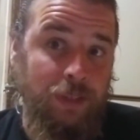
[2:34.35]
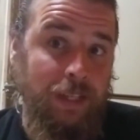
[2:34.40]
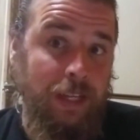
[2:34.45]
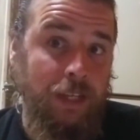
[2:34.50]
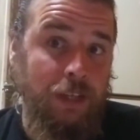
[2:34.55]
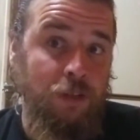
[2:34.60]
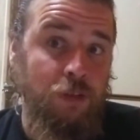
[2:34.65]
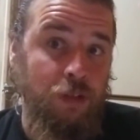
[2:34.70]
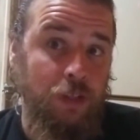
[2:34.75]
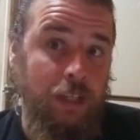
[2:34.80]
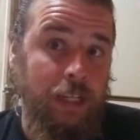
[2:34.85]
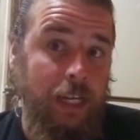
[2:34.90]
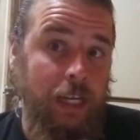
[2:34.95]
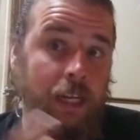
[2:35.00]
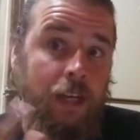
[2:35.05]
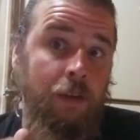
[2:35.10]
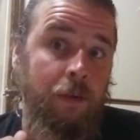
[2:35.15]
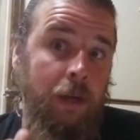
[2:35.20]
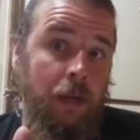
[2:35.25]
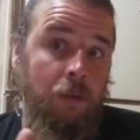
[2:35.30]
I usually carry
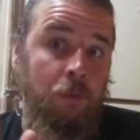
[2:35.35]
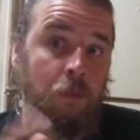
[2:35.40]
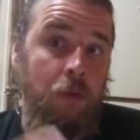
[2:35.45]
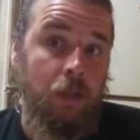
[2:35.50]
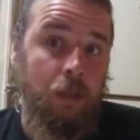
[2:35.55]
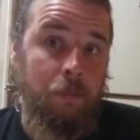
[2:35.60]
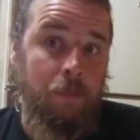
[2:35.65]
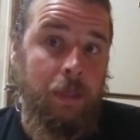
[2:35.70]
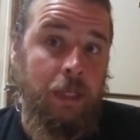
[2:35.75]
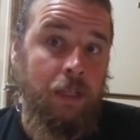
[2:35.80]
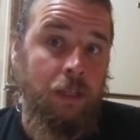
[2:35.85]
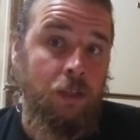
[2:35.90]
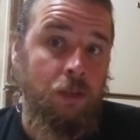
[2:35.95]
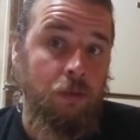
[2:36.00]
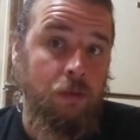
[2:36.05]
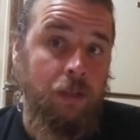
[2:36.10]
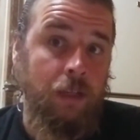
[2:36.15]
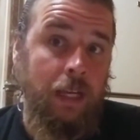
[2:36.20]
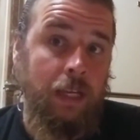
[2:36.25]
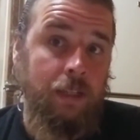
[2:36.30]
around with me and
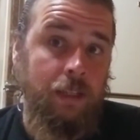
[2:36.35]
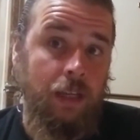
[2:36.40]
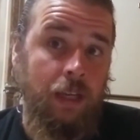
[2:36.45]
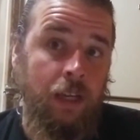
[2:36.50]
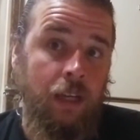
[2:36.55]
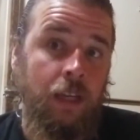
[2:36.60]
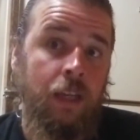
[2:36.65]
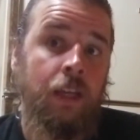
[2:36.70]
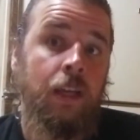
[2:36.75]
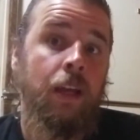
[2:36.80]
use as a